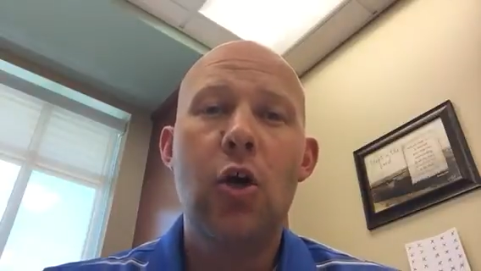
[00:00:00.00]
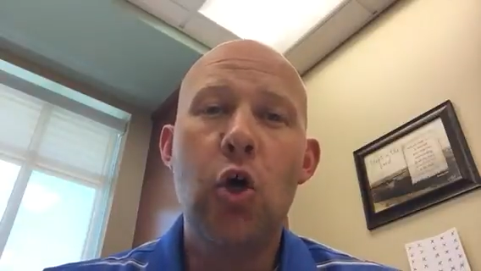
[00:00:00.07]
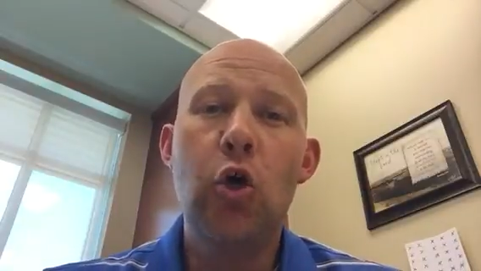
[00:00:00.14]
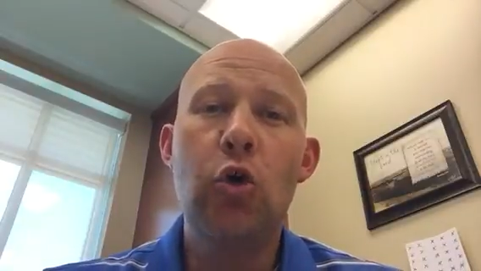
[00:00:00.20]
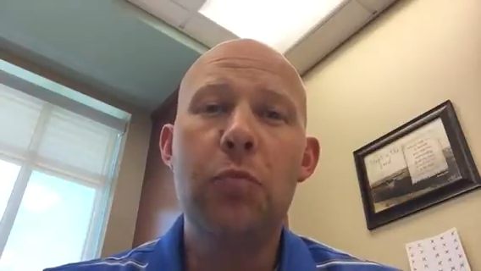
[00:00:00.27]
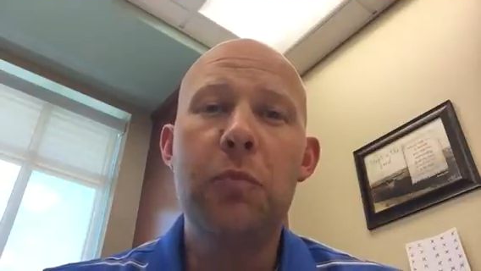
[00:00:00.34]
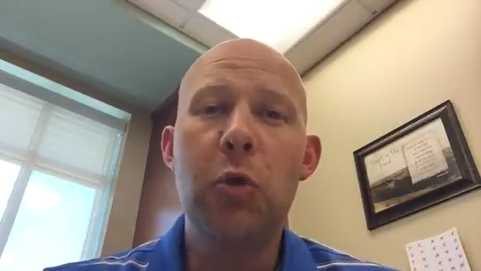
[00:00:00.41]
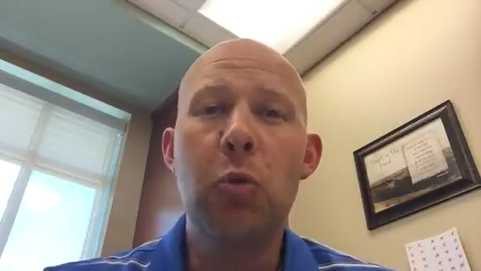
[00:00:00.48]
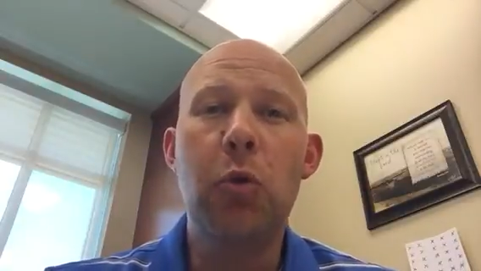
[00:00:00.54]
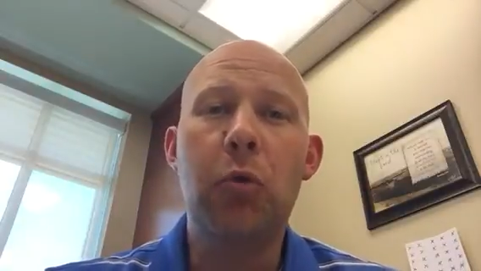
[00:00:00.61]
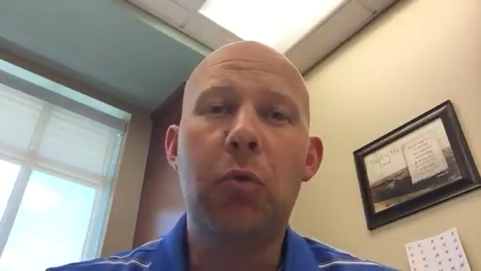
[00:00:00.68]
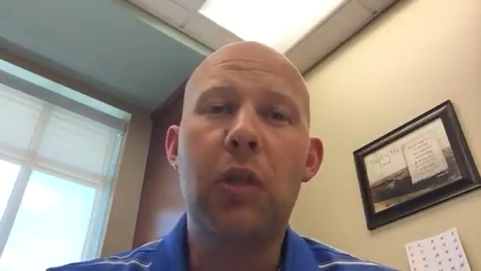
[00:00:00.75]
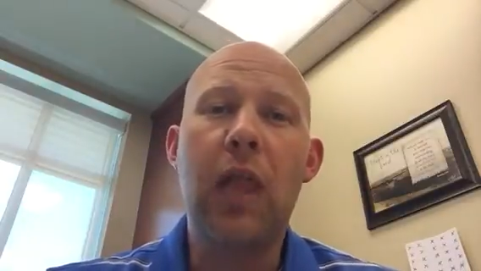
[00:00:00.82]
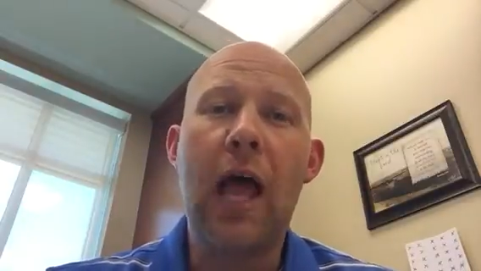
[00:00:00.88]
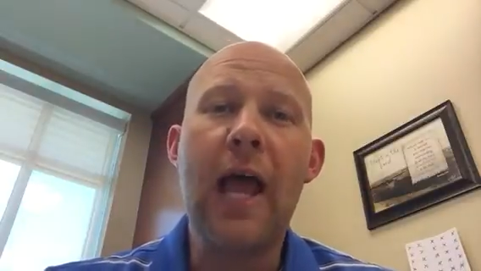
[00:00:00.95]
whom you will
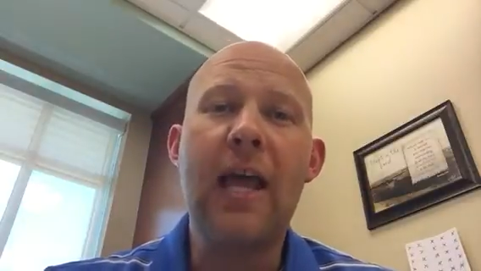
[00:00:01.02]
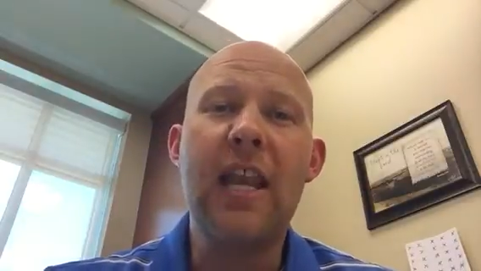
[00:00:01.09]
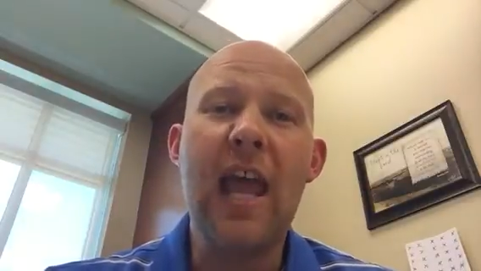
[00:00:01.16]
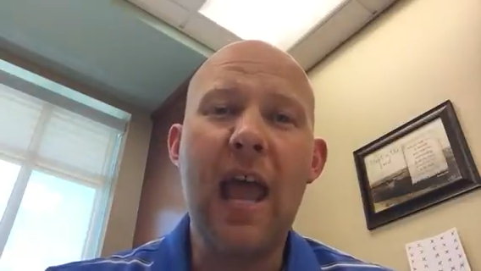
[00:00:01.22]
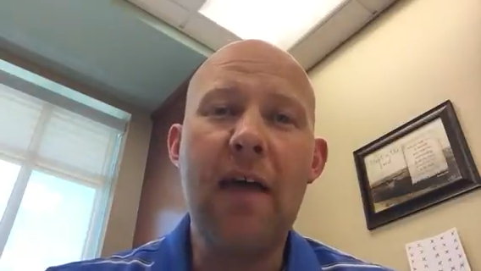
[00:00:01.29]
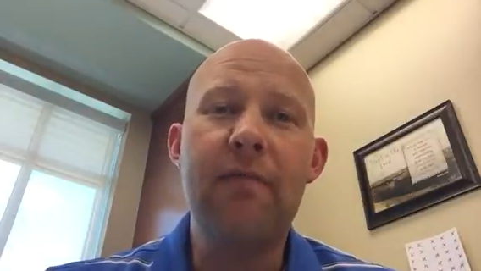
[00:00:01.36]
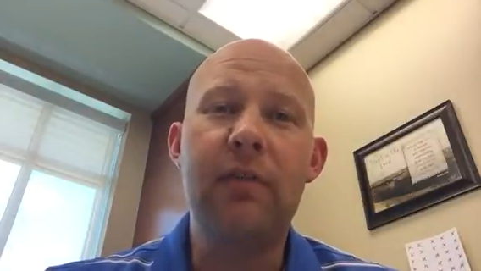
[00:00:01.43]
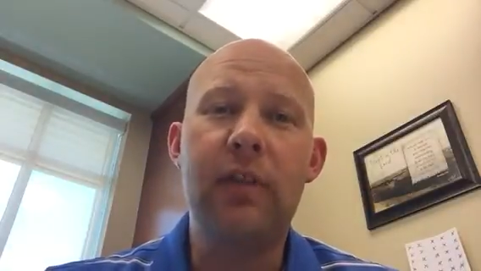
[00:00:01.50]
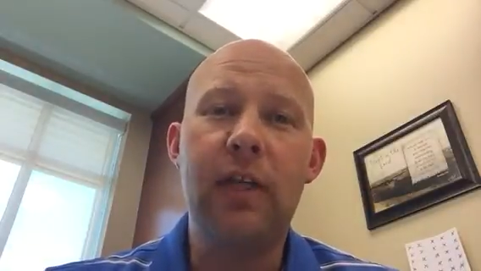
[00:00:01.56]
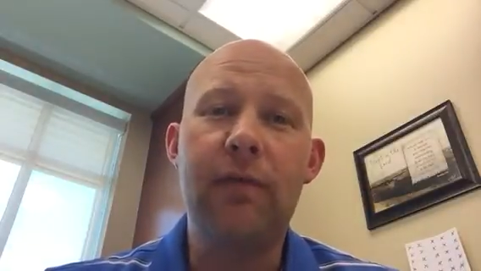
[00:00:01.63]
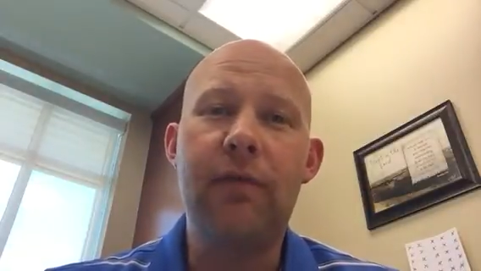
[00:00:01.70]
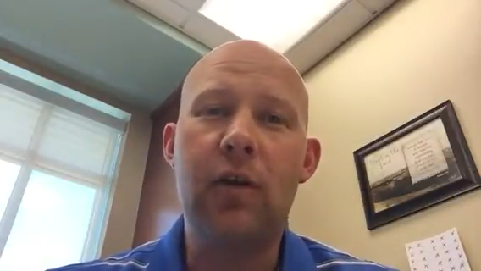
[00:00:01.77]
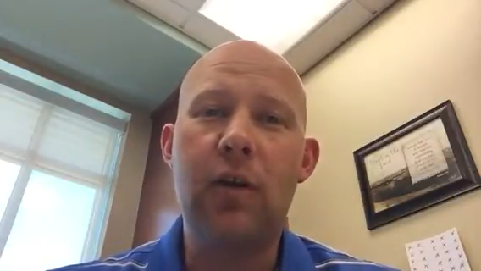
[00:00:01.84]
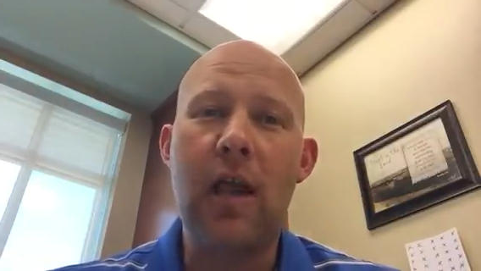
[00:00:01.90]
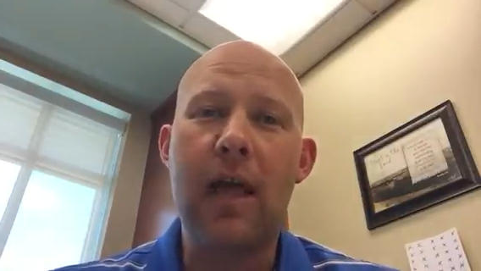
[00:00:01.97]
rely on heavily
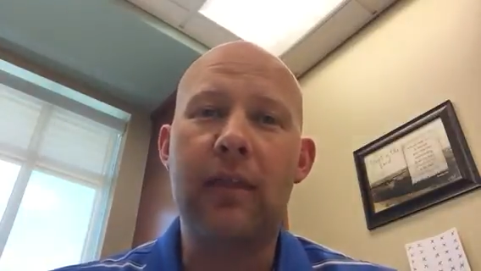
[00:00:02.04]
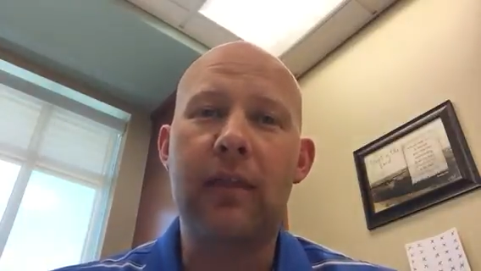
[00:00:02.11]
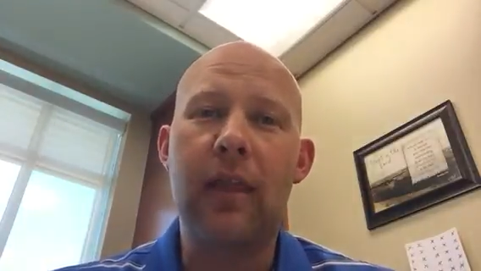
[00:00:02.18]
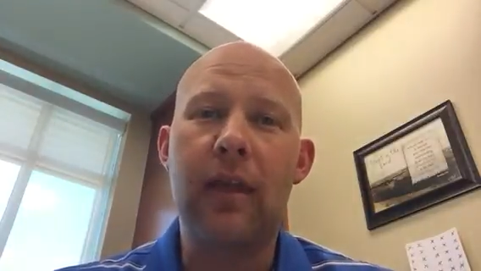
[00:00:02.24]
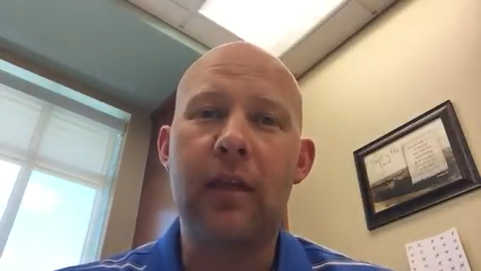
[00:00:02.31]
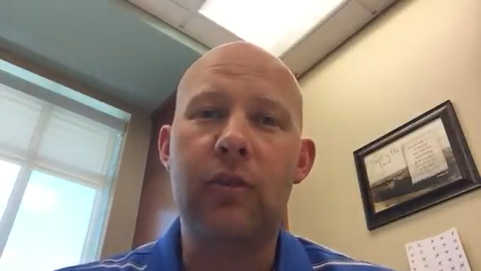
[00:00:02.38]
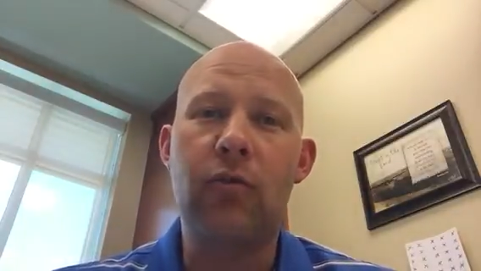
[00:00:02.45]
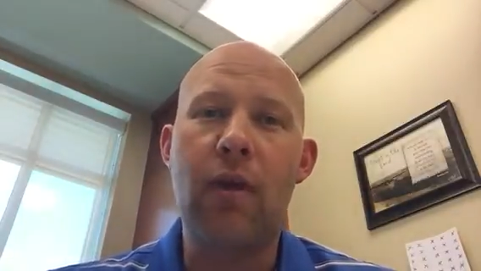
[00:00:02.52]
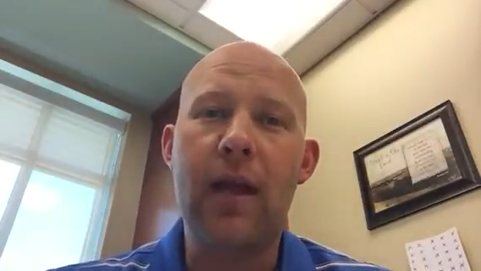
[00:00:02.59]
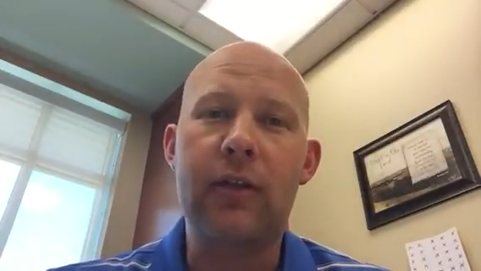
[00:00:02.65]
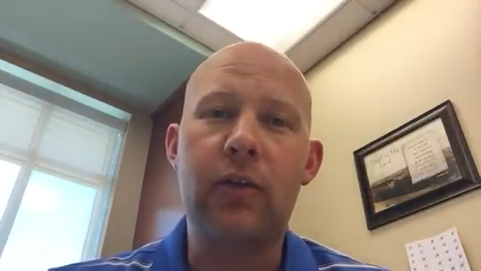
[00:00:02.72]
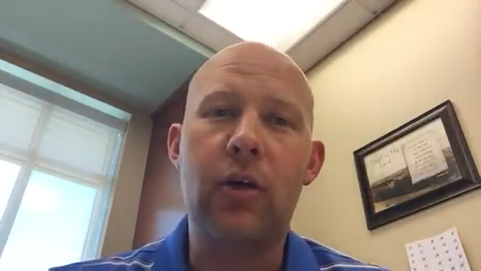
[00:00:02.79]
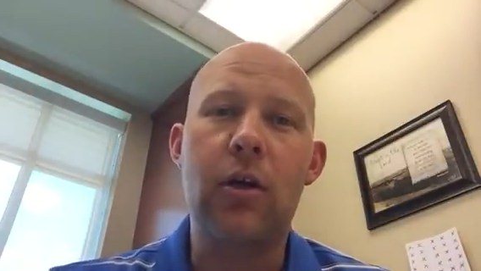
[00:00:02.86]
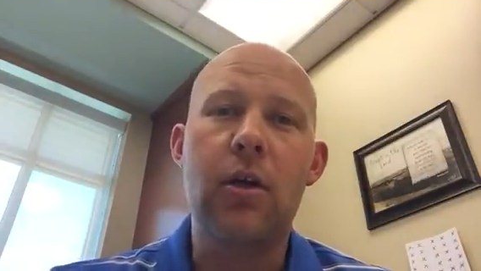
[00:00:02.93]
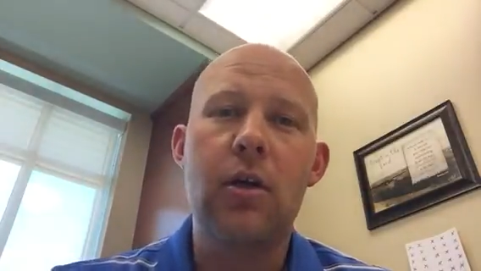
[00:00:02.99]
if you're an athletic
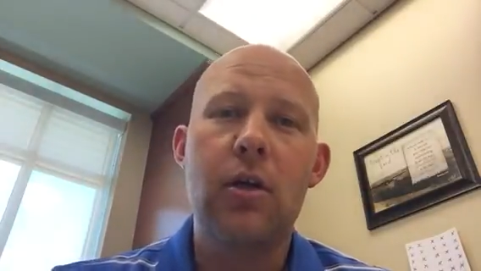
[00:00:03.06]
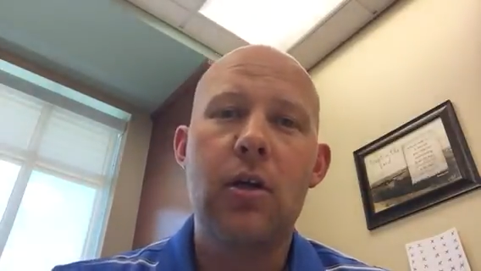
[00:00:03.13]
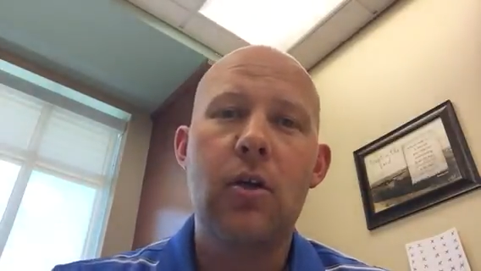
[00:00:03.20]
director